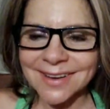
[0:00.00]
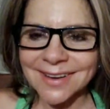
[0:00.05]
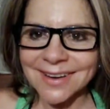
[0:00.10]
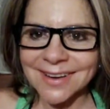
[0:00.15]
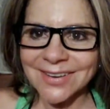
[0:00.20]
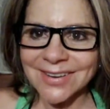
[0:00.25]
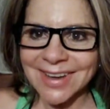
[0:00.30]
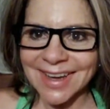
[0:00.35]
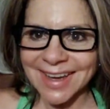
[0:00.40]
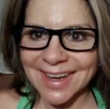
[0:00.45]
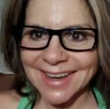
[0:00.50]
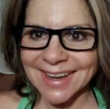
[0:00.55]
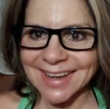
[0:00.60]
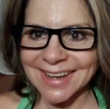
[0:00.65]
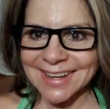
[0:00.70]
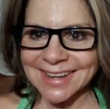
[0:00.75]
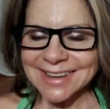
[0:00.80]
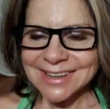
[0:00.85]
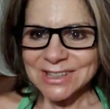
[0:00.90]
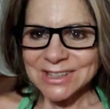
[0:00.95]
Okay.
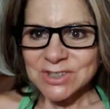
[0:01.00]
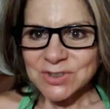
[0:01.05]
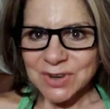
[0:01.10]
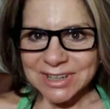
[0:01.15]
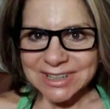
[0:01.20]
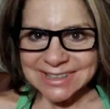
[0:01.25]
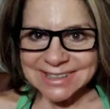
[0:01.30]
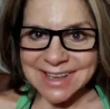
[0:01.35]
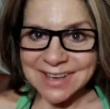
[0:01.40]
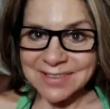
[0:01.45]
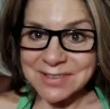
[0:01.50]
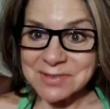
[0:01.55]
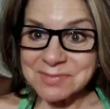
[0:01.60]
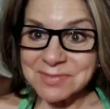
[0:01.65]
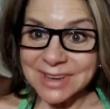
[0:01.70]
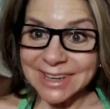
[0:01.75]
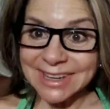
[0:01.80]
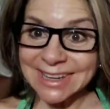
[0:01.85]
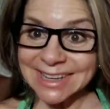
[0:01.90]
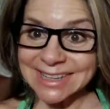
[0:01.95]
27
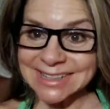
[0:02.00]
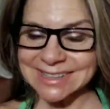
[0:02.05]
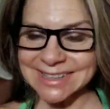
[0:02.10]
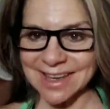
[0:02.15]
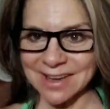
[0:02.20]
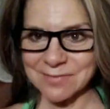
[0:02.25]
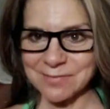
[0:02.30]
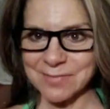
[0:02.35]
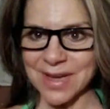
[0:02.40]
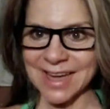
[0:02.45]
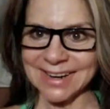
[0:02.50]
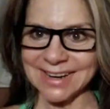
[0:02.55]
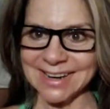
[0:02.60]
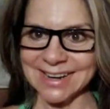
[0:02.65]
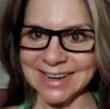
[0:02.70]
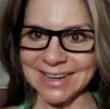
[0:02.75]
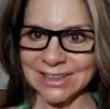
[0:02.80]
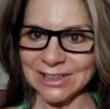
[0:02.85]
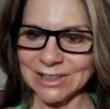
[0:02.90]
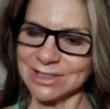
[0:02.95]
minutes I've been in
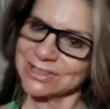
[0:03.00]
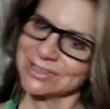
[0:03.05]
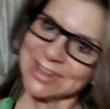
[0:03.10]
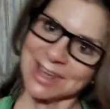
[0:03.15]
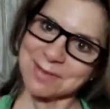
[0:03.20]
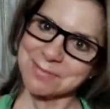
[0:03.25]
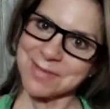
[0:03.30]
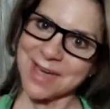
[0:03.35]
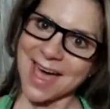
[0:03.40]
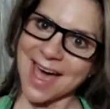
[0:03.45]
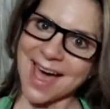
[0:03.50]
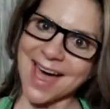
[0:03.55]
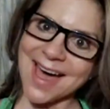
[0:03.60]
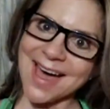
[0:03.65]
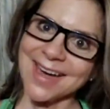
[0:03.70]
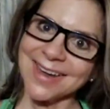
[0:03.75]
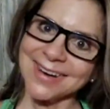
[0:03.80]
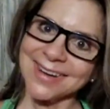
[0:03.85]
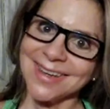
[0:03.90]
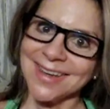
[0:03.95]
English. Not
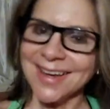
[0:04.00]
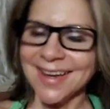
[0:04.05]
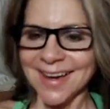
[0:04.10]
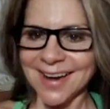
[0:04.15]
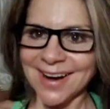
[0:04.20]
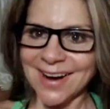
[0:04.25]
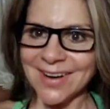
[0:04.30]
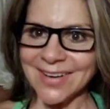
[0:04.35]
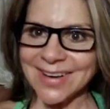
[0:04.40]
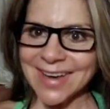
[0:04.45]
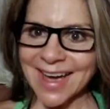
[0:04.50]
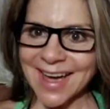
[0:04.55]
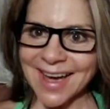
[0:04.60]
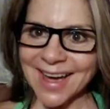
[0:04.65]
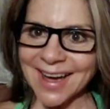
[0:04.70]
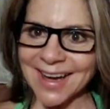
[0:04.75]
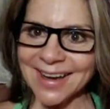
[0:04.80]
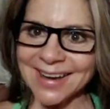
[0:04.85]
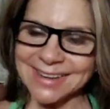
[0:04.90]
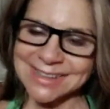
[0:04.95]
bad.
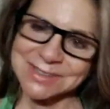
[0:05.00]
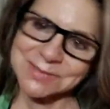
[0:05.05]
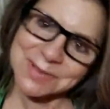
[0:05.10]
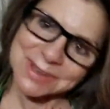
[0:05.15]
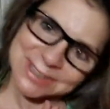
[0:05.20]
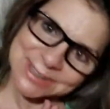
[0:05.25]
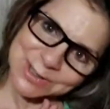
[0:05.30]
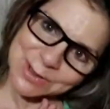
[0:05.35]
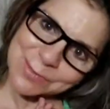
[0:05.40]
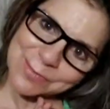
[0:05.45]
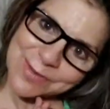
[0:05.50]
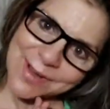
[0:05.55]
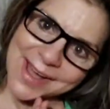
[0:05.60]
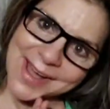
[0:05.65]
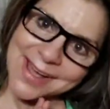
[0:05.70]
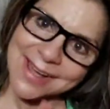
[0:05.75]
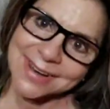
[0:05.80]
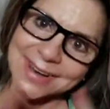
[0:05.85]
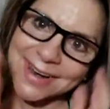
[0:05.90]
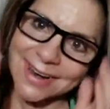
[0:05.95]
Okay. It's been so
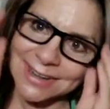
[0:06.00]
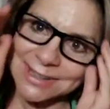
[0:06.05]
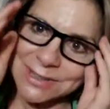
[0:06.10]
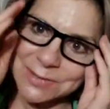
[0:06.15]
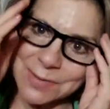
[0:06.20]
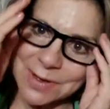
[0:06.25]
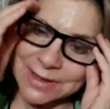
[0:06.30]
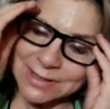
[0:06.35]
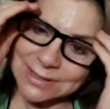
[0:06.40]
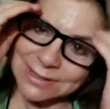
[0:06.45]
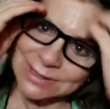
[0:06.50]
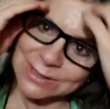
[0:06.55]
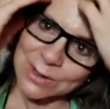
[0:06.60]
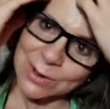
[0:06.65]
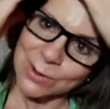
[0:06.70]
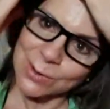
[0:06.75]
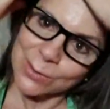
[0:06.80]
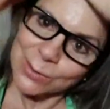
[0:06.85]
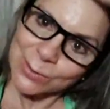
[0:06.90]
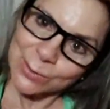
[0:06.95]
fun, and it's been
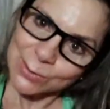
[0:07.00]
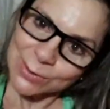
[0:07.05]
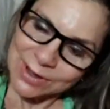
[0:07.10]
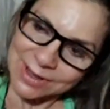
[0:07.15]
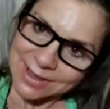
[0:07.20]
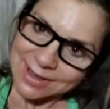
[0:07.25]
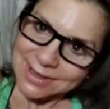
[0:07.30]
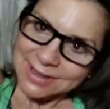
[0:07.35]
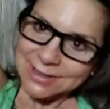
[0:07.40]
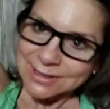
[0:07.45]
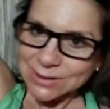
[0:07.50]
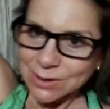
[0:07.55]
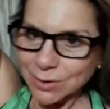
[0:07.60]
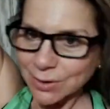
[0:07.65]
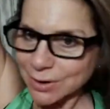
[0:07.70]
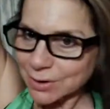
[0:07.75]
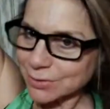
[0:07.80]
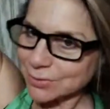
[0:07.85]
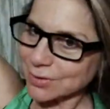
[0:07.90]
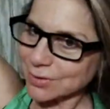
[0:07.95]
so
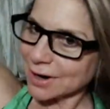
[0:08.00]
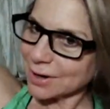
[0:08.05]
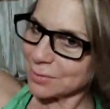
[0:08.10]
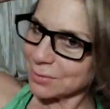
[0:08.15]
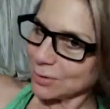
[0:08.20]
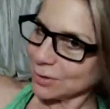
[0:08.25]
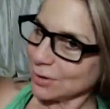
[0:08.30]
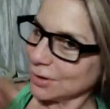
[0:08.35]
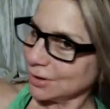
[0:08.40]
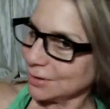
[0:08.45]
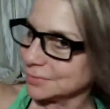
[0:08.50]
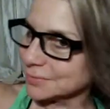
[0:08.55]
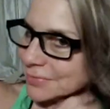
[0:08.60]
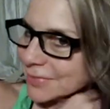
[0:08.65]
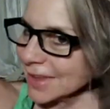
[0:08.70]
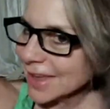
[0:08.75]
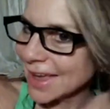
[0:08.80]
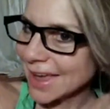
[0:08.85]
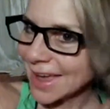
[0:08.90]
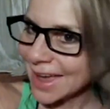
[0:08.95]
incredible.
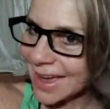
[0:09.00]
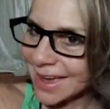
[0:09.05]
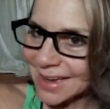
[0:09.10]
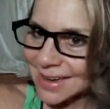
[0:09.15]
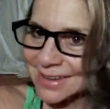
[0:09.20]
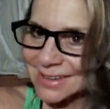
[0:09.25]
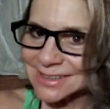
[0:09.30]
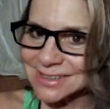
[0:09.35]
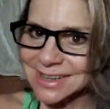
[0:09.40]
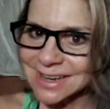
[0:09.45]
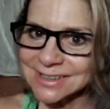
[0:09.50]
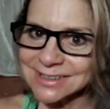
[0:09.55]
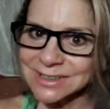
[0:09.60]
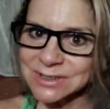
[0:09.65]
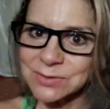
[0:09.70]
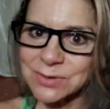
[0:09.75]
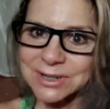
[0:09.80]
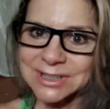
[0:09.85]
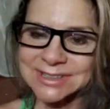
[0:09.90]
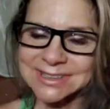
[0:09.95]
And I
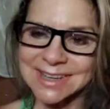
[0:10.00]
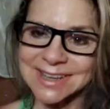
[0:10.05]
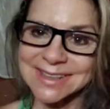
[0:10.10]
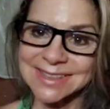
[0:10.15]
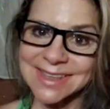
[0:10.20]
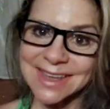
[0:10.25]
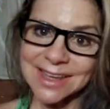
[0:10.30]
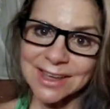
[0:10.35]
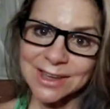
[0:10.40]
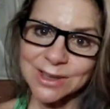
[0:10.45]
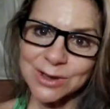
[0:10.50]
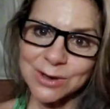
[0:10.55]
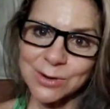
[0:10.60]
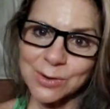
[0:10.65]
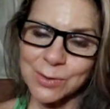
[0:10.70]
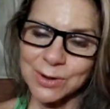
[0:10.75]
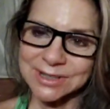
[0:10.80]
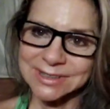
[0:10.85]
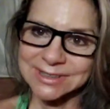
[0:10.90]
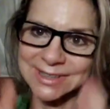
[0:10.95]
just want to say thank you
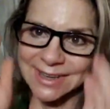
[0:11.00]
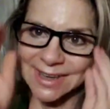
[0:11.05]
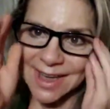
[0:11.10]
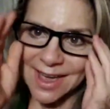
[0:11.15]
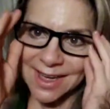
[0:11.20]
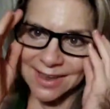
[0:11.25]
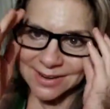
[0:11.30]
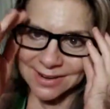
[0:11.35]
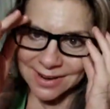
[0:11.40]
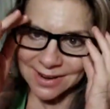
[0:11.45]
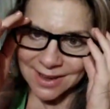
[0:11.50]
once again